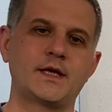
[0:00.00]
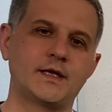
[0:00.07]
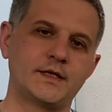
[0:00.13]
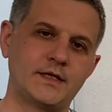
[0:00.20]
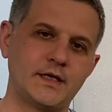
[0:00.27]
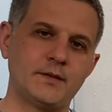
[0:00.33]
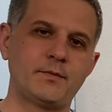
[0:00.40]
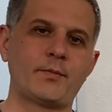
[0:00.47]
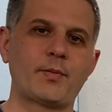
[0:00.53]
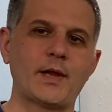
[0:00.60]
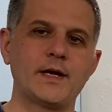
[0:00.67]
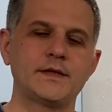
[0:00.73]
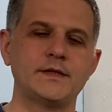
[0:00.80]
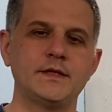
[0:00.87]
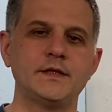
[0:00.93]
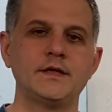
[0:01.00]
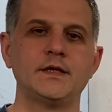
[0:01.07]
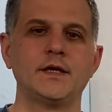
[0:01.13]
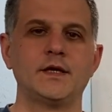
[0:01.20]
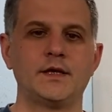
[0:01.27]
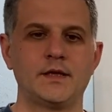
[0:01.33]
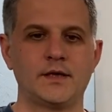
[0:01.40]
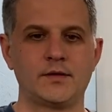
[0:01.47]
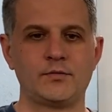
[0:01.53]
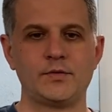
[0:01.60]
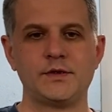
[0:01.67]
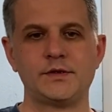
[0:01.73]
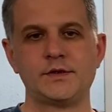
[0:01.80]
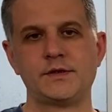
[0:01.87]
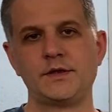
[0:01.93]
can keep plugged in,
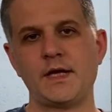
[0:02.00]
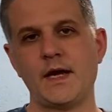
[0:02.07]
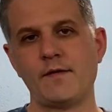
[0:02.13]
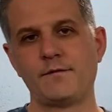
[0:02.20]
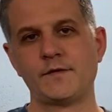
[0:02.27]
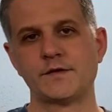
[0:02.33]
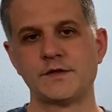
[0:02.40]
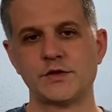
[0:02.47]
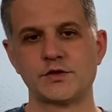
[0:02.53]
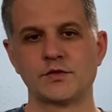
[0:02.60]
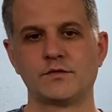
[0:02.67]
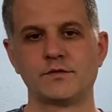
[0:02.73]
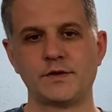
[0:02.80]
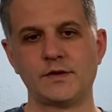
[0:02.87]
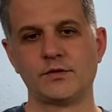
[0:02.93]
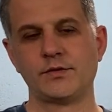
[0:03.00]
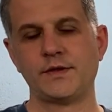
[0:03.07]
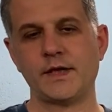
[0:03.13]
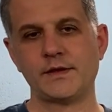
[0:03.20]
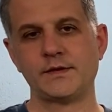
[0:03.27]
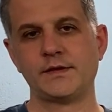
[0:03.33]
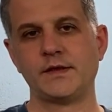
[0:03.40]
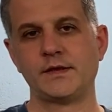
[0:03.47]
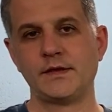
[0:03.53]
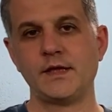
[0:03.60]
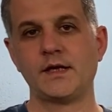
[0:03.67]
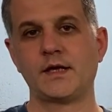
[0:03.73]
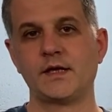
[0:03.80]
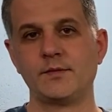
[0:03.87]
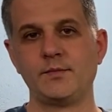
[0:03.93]
with the emphasis on that
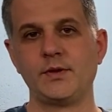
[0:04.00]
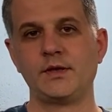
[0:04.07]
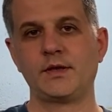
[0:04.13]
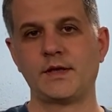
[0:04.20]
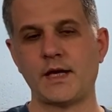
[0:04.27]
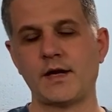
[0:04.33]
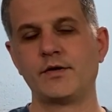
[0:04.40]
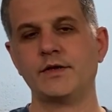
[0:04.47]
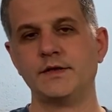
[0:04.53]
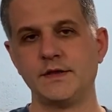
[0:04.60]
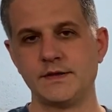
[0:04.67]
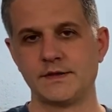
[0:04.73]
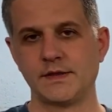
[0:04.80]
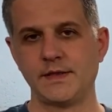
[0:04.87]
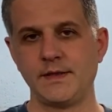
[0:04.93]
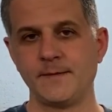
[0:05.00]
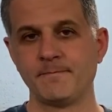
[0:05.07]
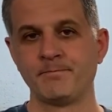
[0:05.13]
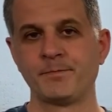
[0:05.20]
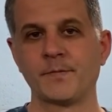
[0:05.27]
they can be carried easily,